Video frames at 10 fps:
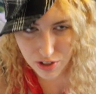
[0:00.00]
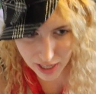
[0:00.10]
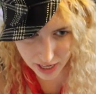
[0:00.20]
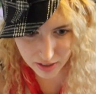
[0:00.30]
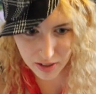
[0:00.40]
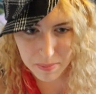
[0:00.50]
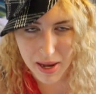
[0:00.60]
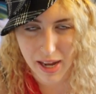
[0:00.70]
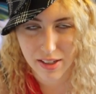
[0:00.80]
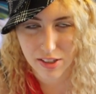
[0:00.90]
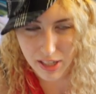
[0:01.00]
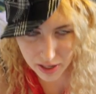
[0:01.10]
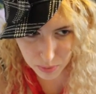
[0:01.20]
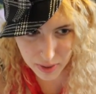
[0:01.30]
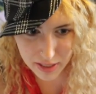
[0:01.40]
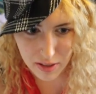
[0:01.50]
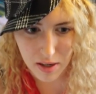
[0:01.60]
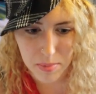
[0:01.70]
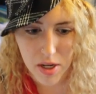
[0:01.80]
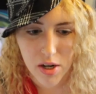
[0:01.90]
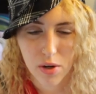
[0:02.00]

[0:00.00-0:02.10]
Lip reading: you gotta come back. You gotta wake up.